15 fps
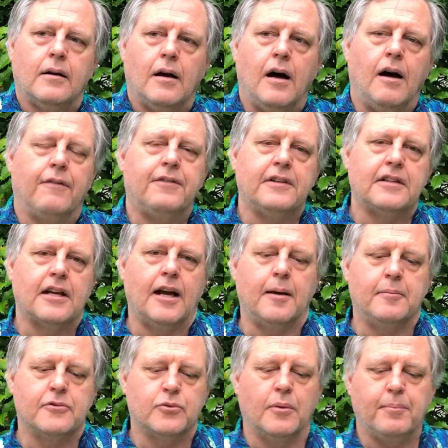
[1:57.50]

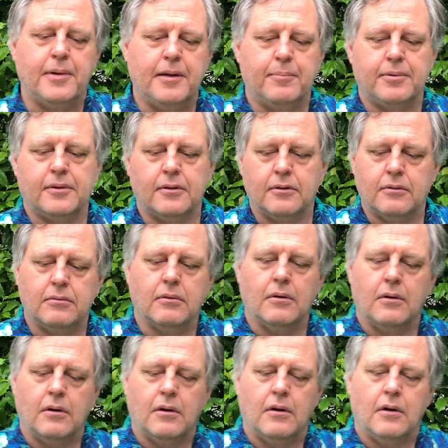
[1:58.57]
Oftentimes, when people
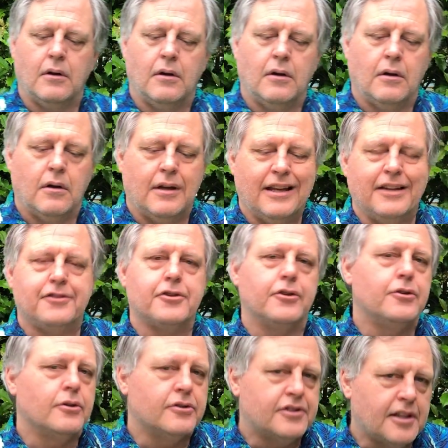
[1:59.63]
introduce